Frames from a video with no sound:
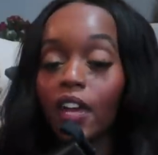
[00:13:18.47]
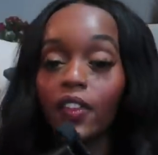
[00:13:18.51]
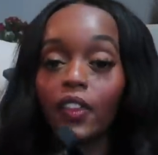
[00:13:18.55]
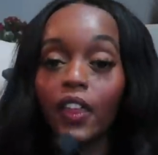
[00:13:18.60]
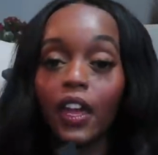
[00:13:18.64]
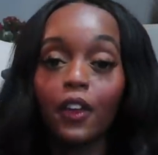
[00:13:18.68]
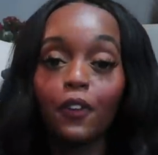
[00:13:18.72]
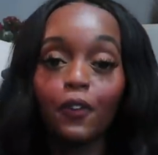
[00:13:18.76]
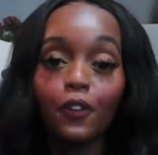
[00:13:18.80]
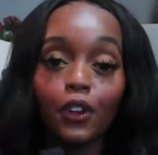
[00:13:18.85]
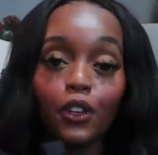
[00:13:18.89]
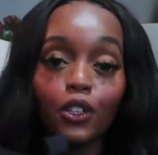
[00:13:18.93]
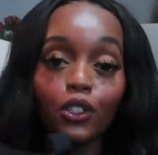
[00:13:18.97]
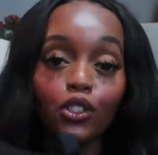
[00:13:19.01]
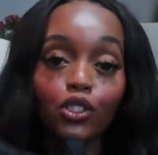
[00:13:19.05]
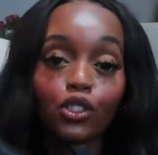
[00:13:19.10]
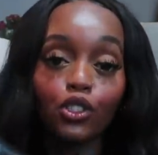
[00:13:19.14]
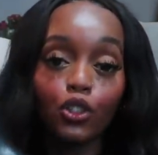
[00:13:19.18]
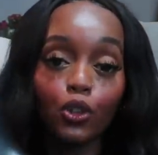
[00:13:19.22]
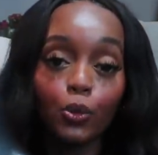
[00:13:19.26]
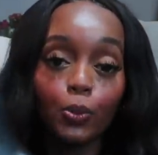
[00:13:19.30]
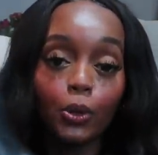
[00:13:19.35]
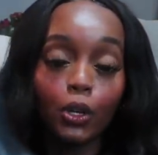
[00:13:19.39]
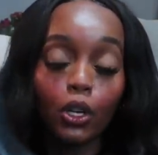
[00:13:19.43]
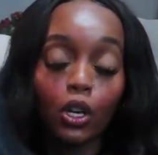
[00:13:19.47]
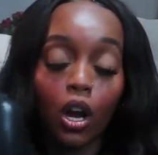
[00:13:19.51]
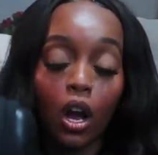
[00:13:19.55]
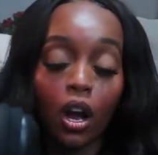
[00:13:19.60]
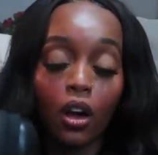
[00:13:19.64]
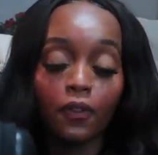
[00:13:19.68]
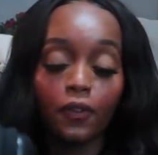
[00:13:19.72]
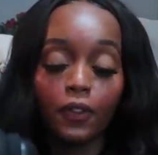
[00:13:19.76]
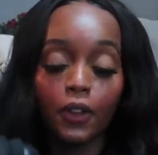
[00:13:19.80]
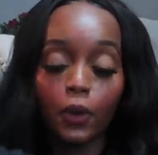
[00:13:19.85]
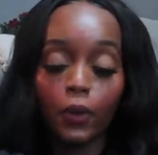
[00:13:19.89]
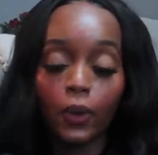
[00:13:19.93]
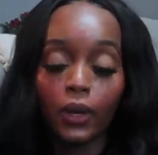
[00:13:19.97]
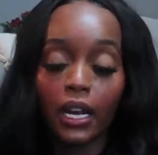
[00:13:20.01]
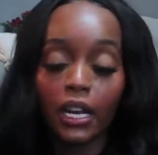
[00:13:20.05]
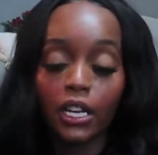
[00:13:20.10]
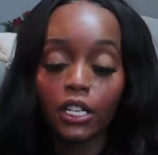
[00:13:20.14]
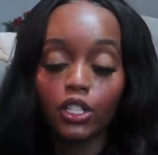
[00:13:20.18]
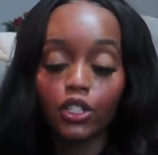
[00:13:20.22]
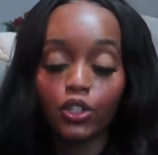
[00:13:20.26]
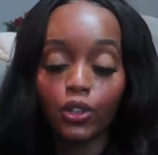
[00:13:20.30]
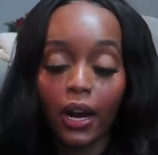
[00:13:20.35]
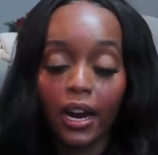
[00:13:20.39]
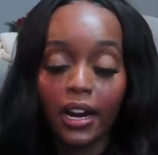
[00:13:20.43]
They feel super comfy when I
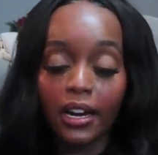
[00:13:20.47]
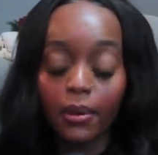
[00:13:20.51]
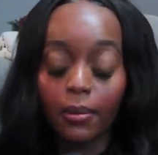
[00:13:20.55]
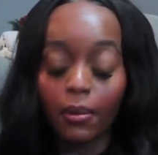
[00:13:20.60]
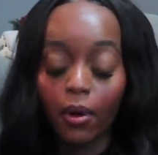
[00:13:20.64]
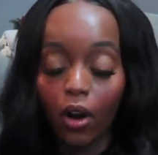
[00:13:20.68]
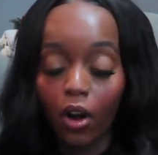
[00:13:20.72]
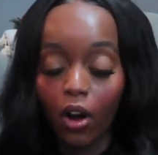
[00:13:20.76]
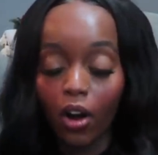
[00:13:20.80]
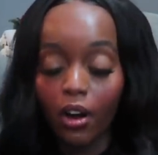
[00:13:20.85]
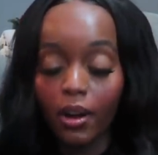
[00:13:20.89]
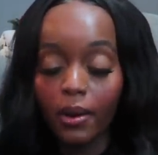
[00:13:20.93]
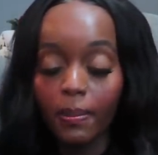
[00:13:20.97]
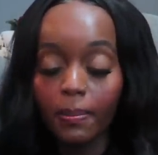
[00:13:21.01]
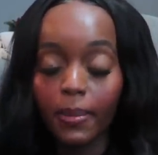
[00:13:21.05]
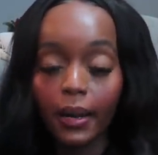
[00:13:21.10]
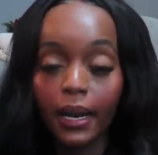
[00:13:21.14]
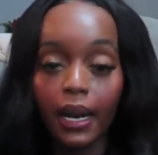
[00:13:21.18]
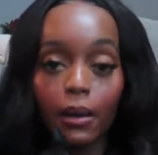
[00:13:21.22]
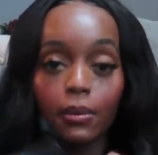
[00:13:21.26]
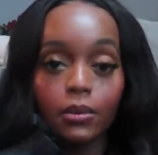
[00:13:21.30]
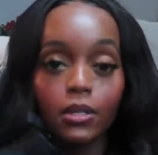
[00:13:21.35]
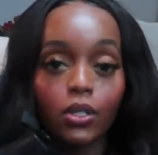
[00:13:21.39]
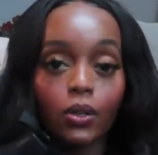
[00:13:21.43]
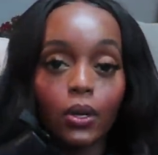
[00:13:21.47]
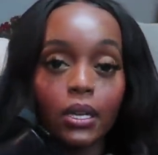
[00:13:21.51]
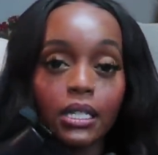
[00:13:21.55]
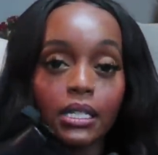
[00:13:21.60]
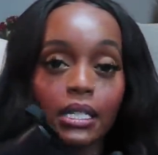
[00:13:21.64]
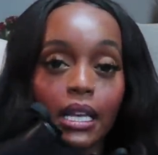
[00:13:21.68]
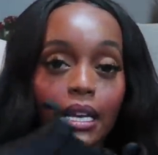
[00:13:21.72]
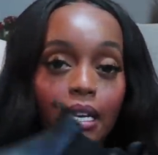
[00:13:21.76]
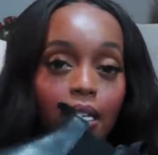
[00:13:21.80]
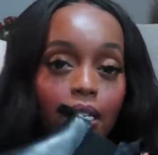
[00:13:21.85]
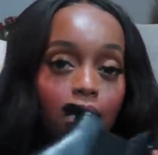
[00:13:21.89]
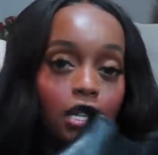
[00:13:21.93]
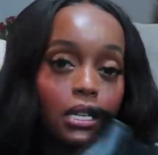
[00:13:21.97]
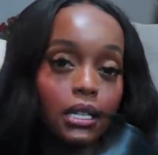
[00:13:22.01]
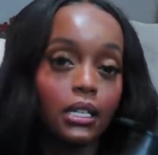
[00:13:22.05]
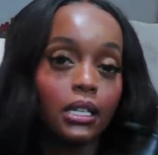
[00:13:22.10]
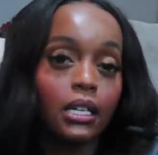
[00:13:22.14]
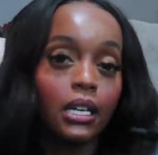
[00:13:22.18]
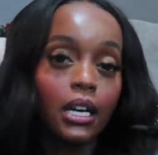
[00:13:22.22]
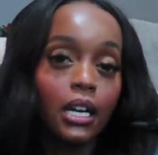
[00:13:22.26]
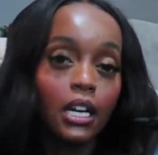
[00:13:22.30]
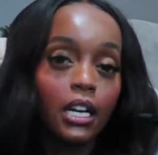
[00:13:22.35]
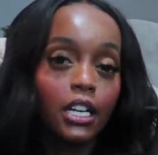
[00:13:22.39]
tried them on, but I'm so excited to,